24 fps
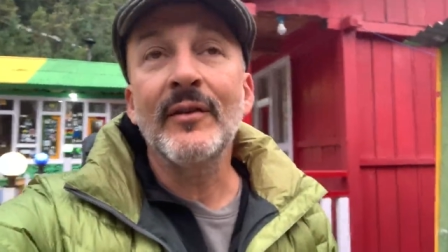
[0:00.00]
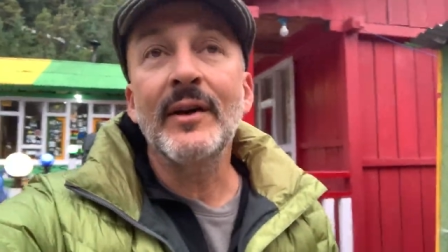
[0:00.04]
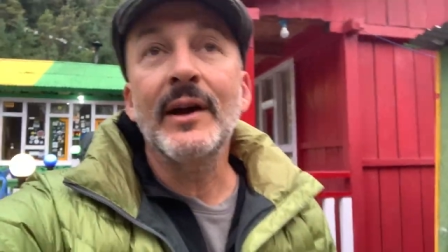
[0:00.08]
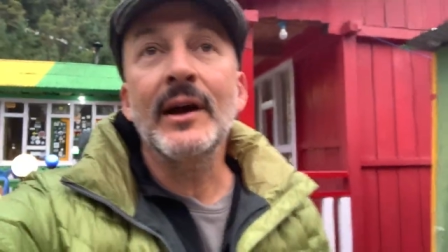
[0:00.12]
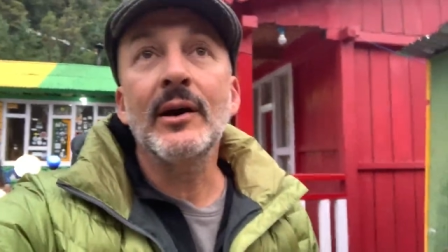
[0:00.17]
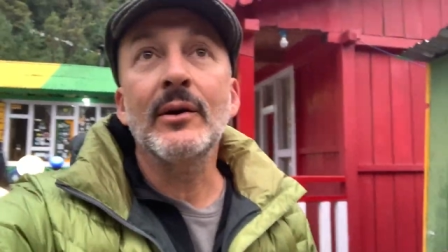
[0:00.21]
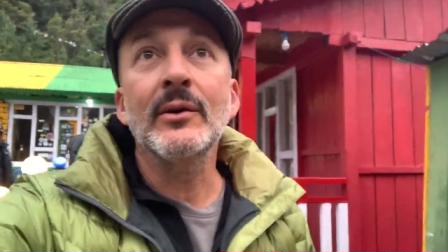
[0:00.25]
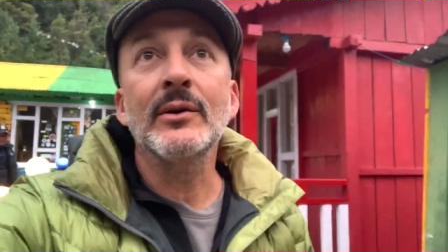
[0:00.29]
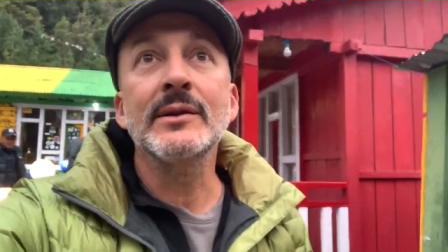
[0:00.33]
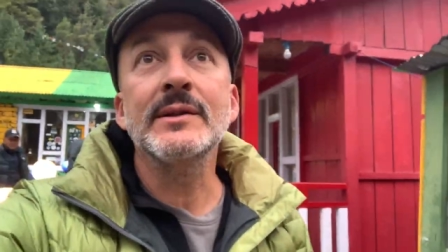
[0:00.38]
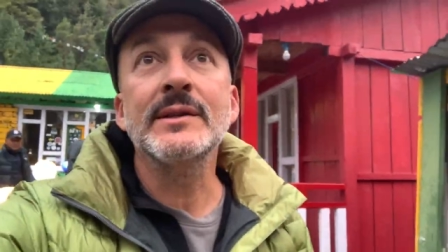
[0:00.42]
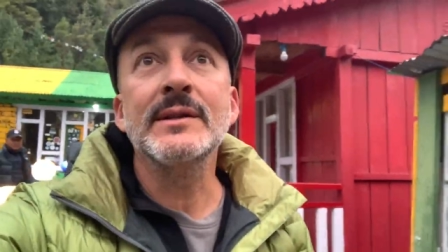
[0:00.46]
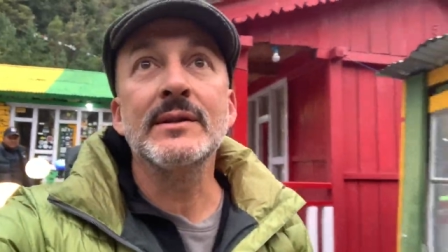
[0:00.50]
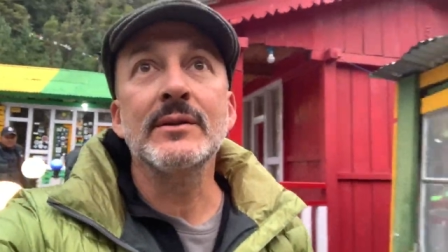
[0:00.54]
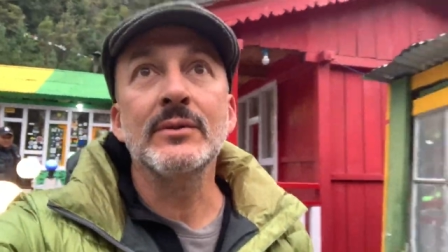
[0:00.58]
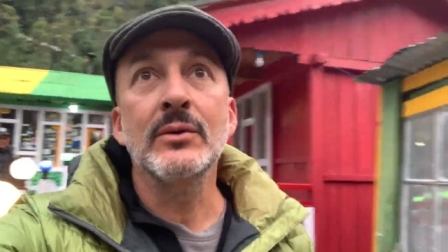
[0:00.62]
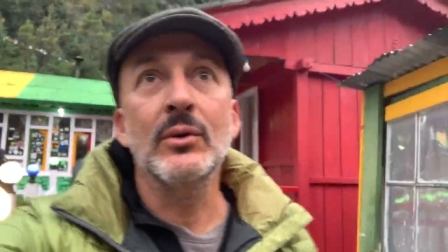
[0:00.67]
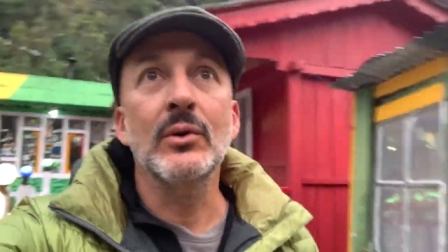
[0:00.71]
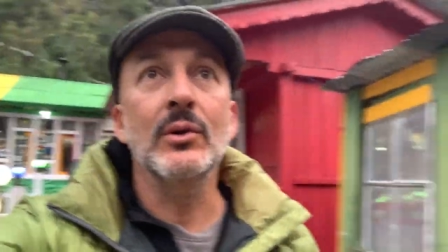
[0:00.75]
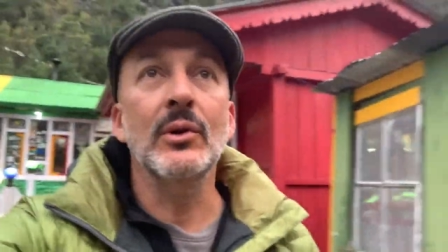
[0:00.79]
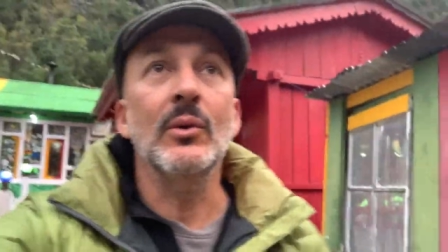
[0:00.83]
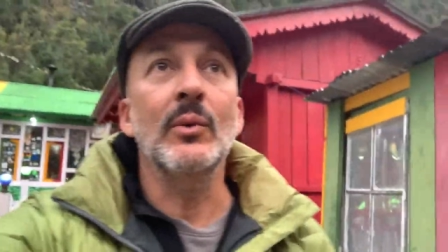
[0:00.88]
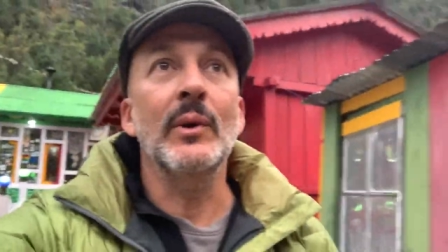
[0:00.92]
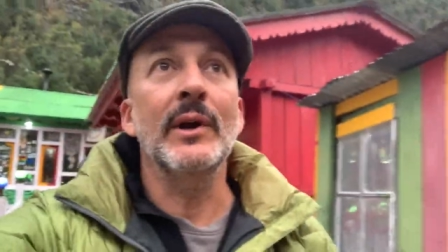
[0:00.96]
hours
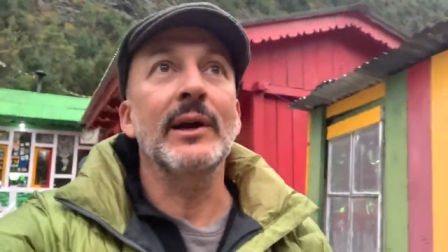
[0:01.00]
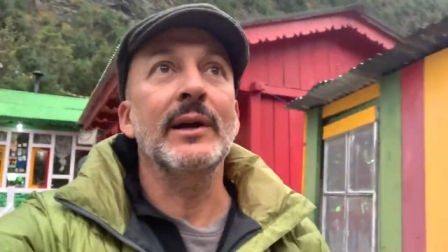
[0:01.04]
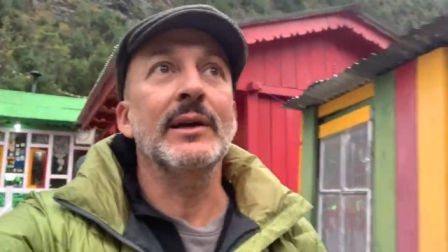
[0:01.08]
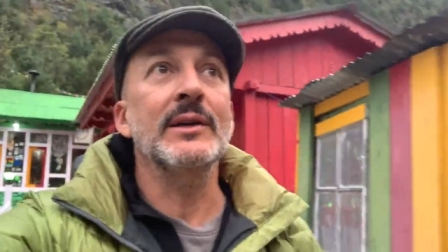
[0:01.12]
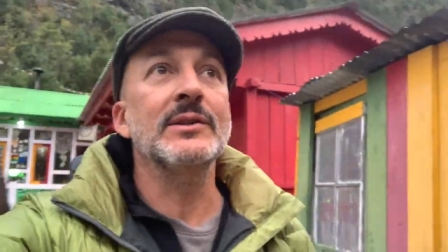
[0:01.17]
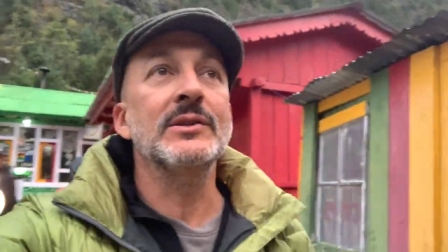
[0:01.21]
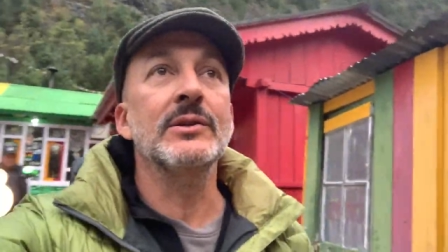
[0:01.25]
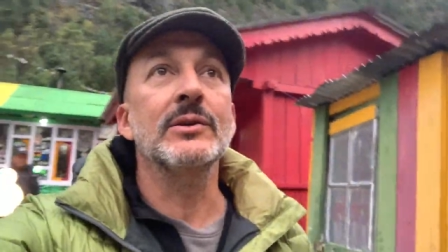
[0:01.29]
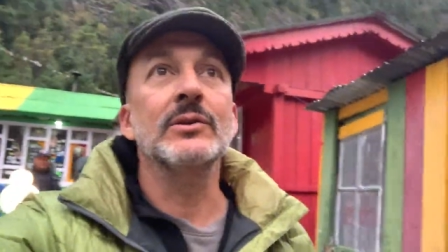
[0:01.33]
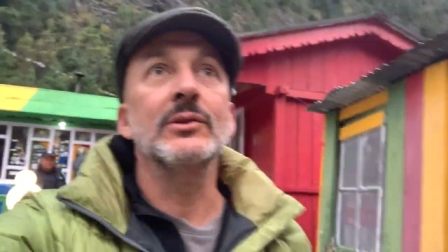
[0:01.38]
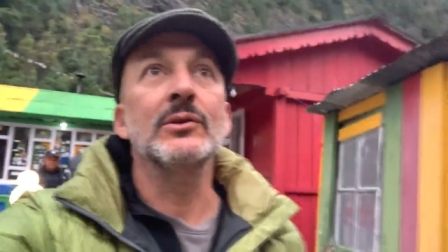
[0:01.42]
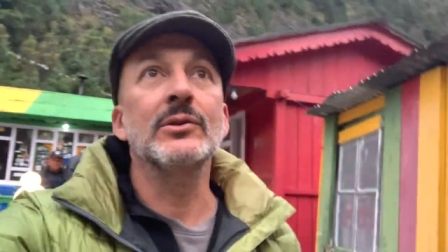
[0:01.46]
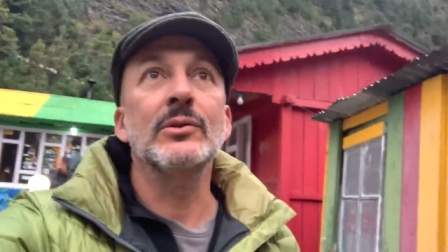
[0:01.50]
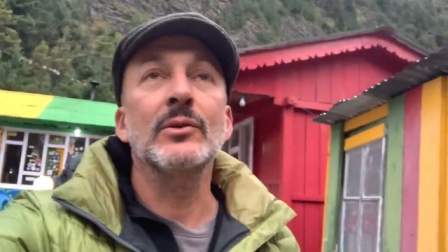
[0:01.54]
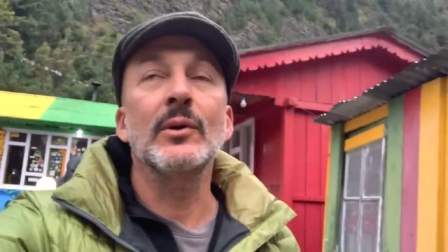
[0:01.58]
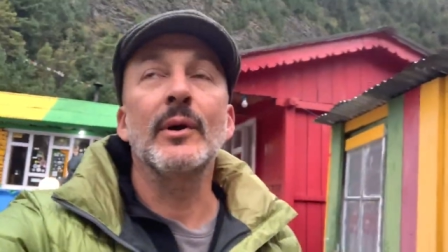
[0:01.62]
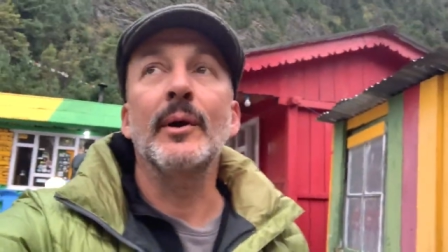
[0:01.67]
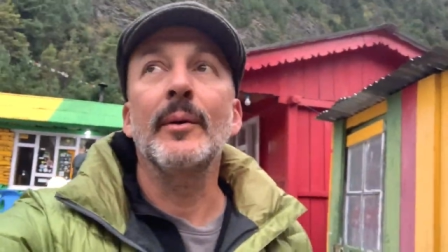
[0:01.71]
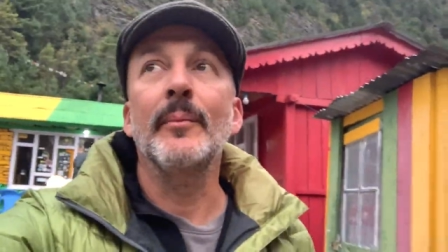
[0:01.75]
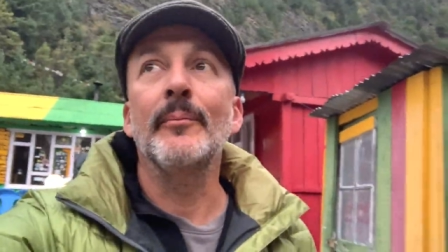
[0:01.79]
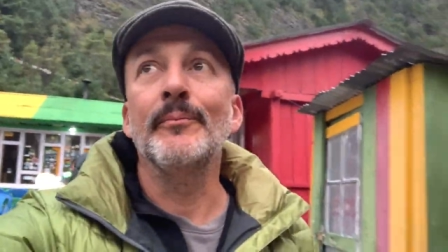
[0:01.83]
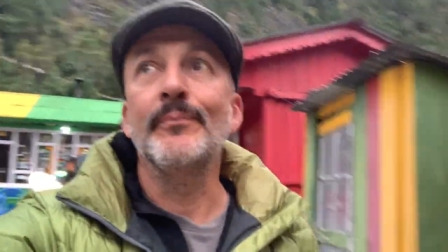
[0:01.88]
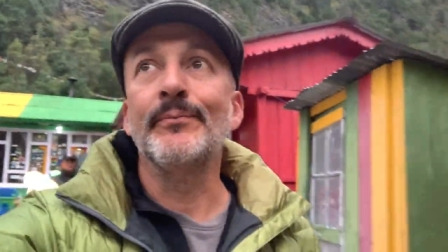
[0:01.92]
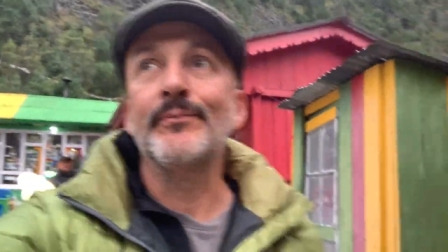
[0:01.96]
all the way to
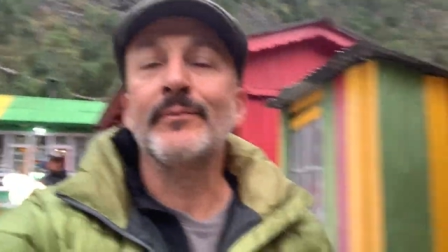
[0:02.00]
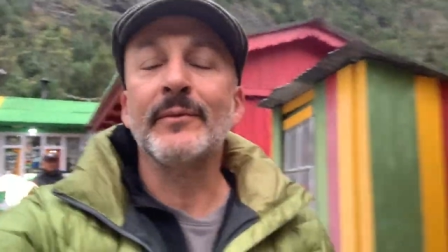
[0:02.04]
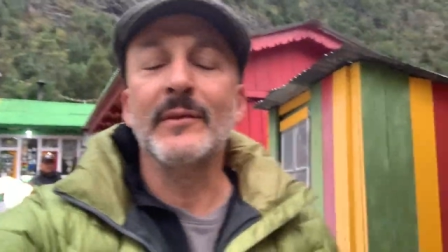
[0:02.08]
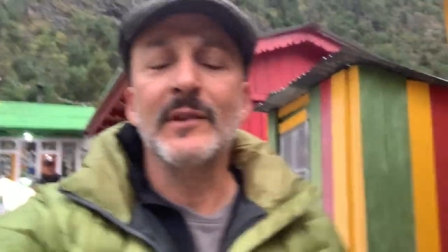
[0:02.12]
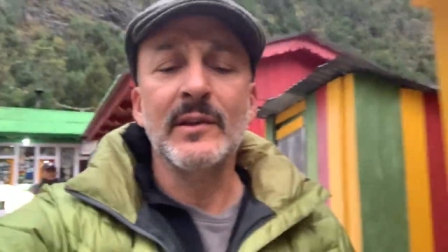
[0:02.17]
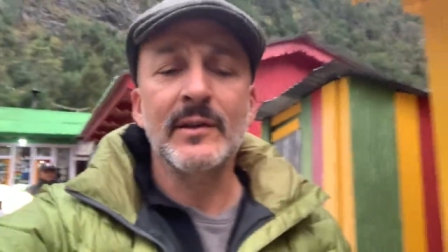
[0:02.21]
um,